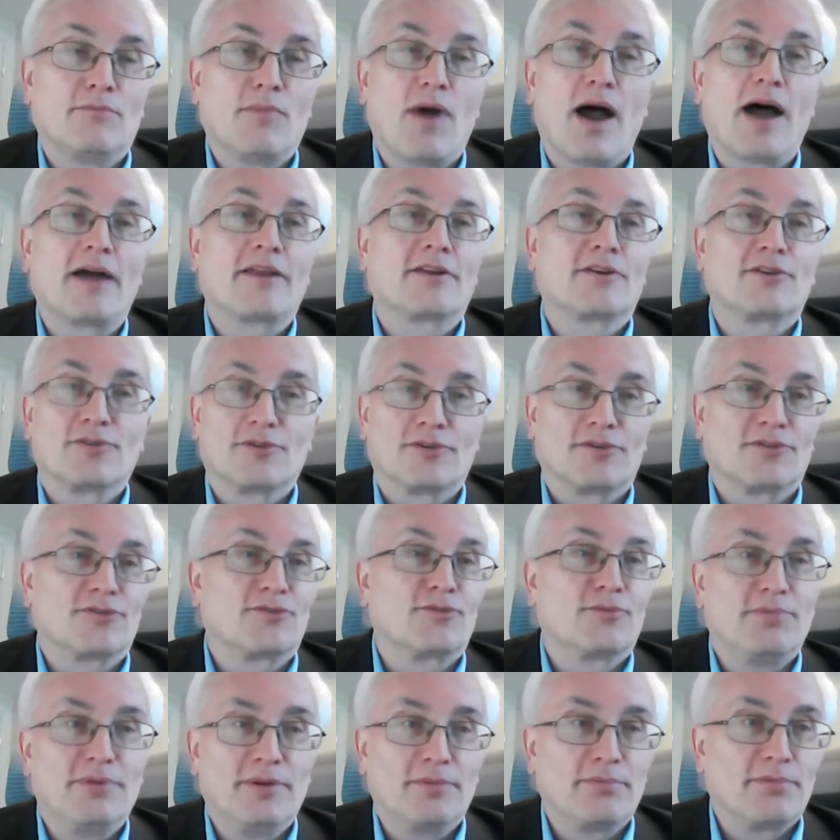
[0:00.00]
monitors
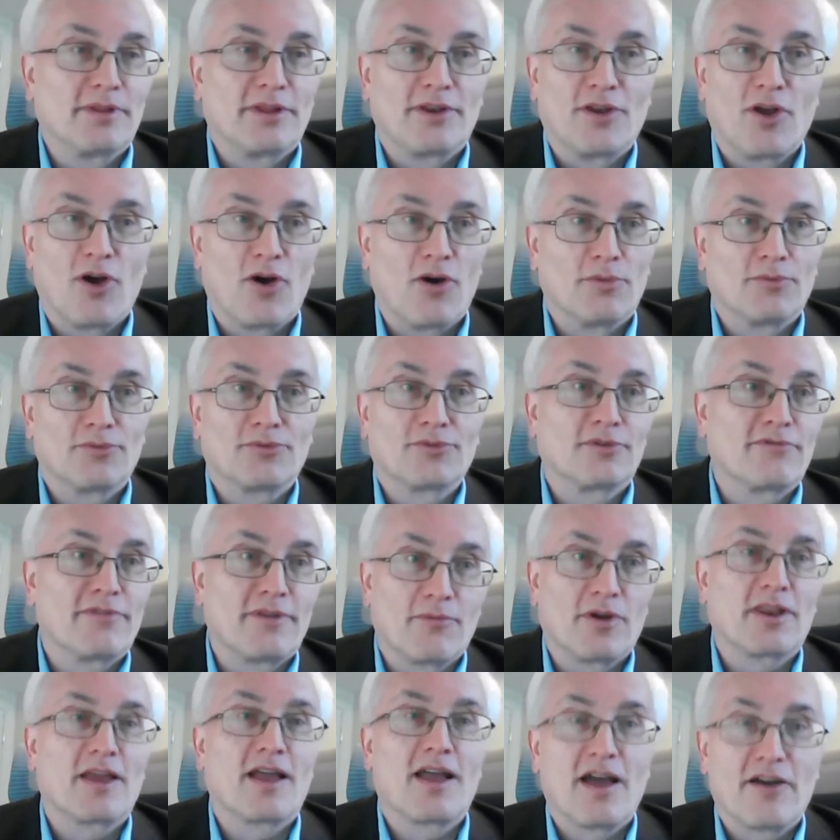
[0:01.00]
to people at home. So if they
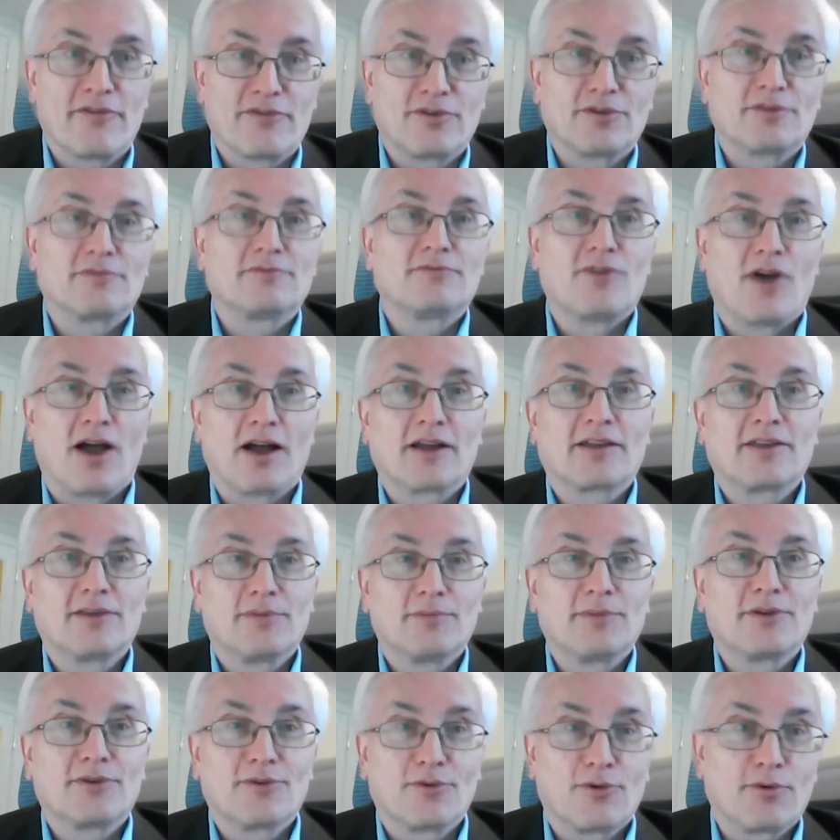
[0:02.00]
want to have a
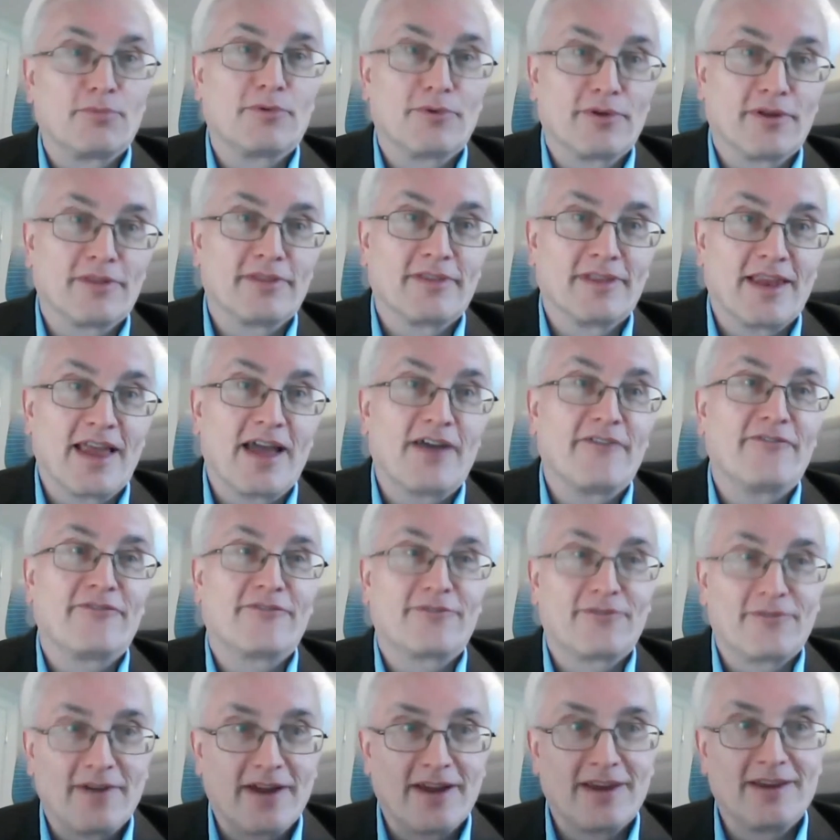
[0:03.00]
document open on the left,
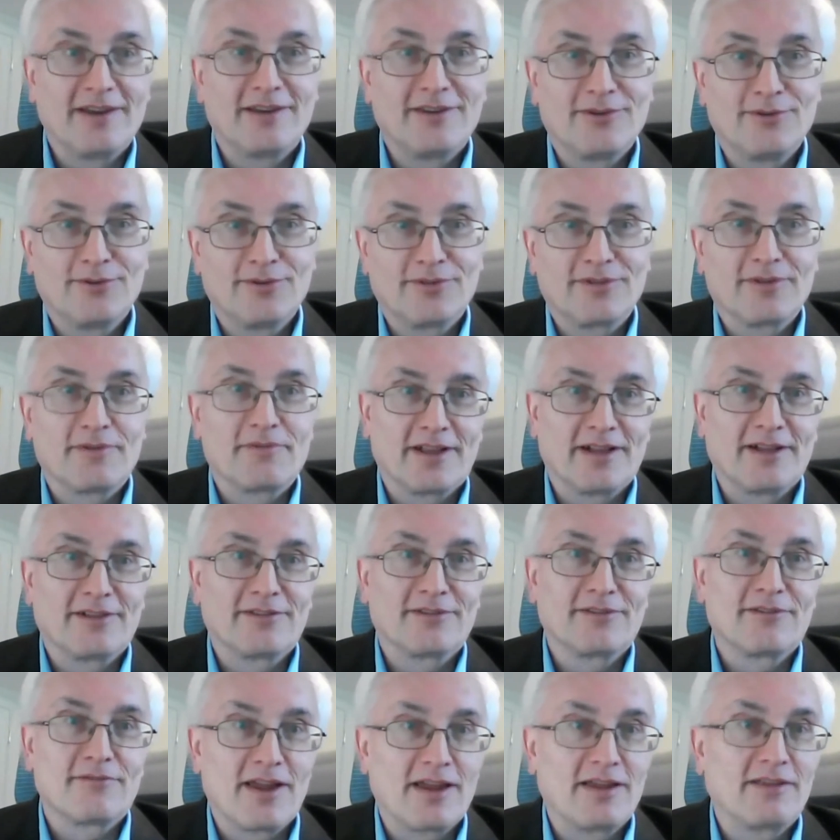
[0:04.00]
right, and do something else
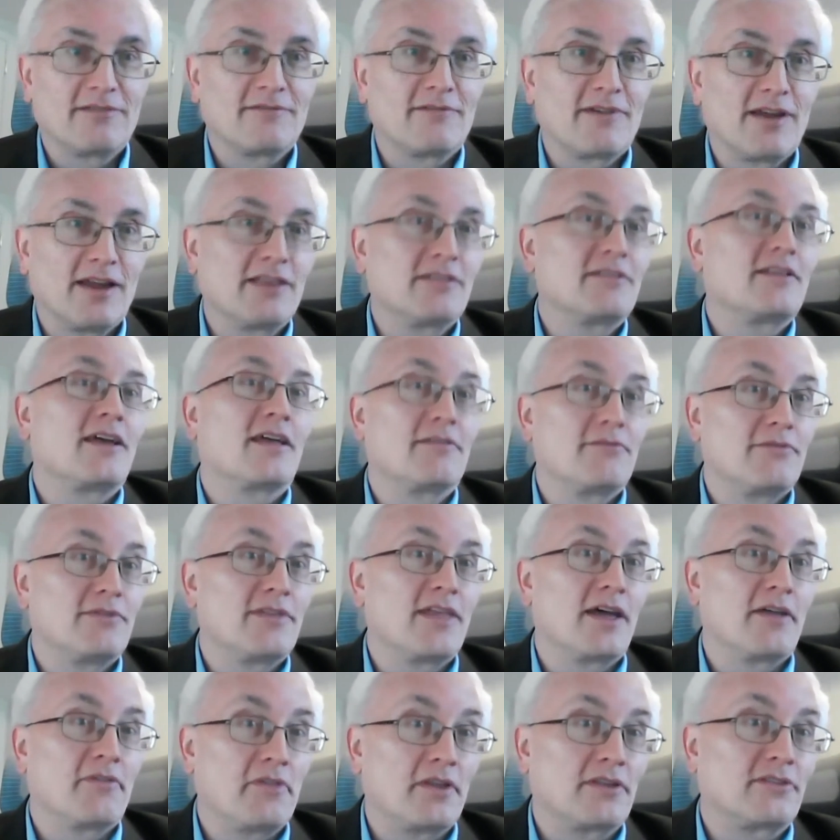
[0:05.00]
on the right,
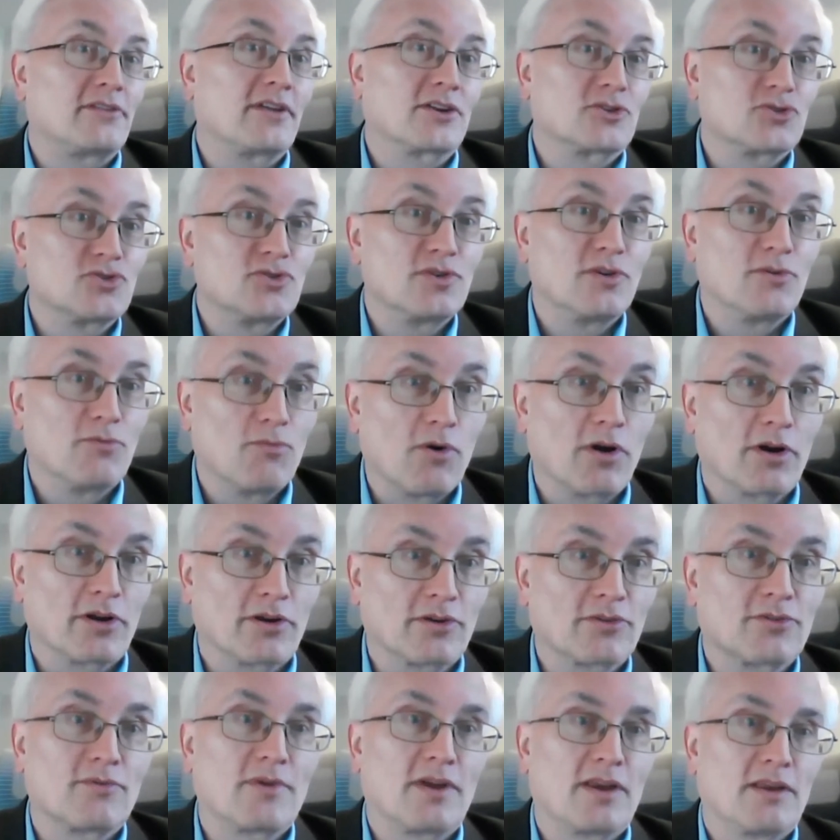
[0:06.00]
that does actually work,
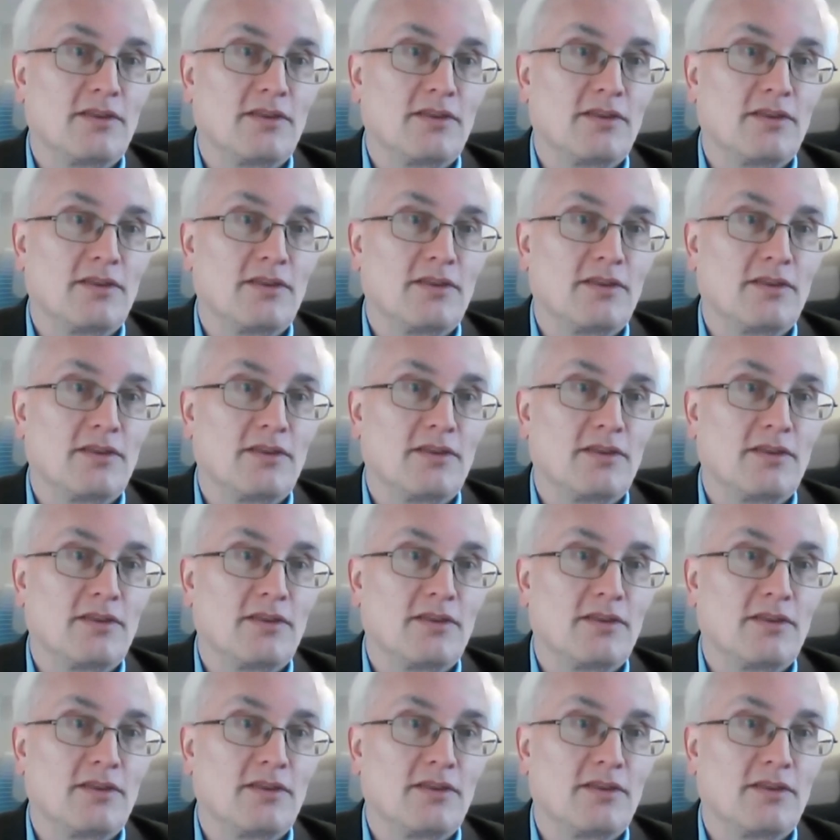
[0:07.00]
right?